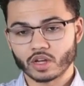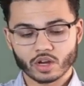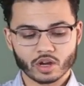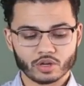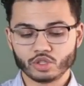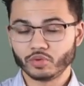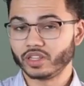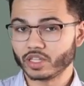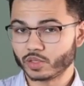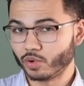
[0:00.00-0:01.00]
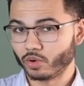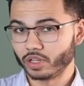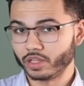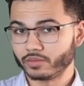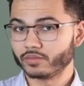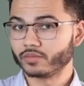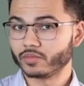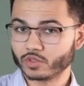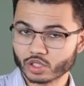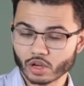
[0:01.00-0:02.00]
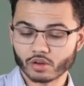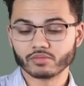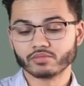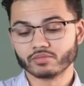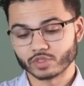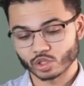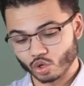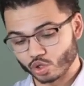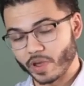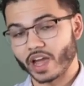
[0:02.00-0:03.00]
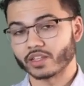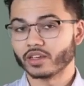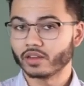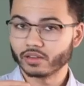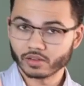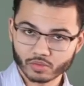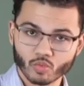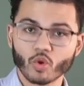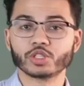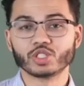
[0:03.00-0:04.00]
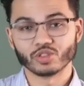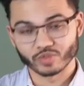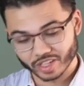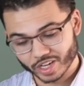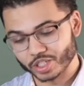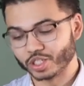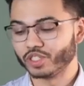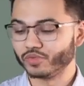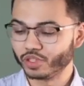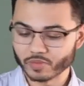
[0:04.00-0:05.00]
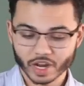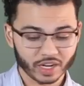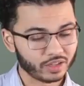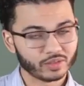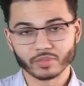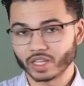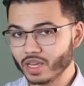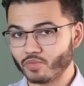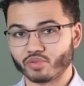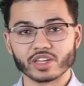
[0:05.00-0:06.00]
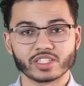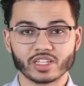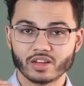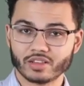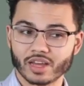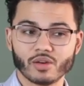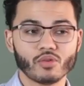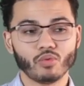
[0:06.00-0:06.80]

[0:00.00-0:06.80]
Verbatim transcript: are doing this poorly. So this goes back to what's your relationship with money. I'm gonna keep pressing on that.